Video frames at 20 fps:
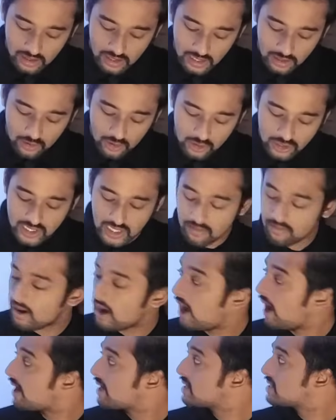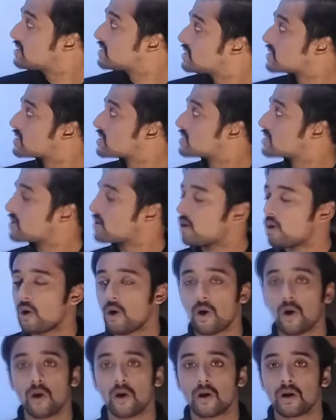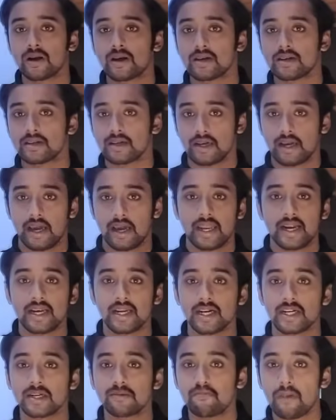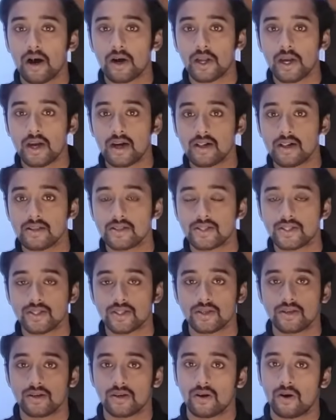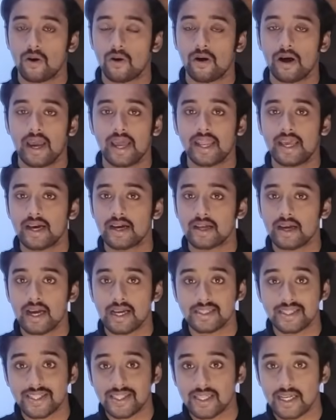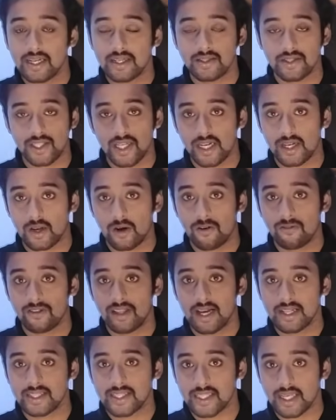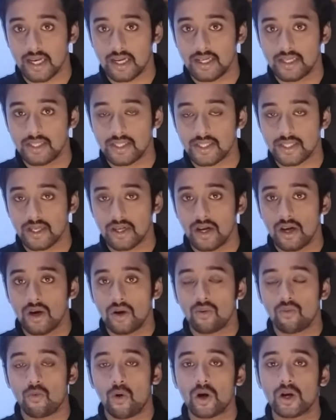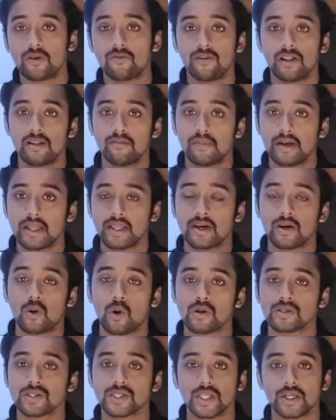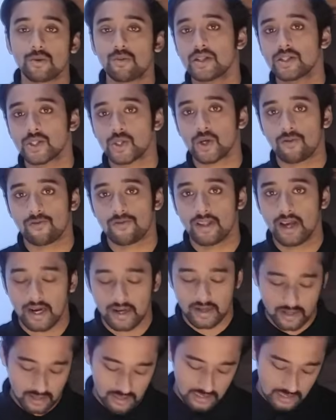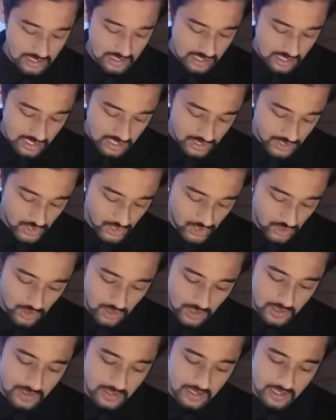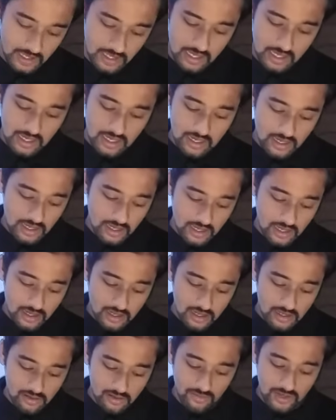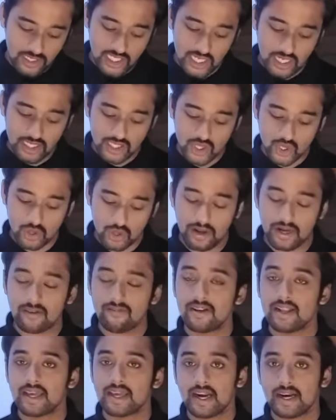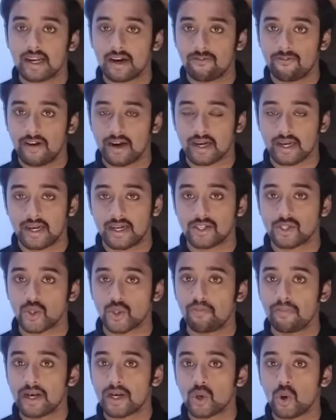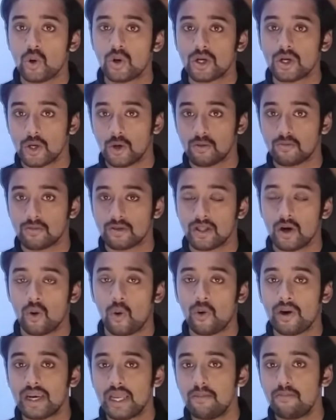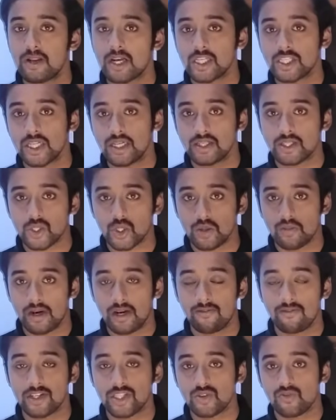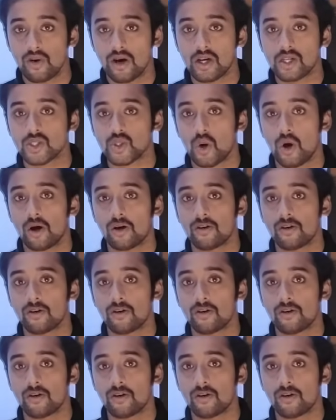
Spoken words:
due to some ice or any dirt particles or any insect of that size, what will be the consequence of that? So, which instrument will get affected? So, pitot tube, the only pressure instrument which works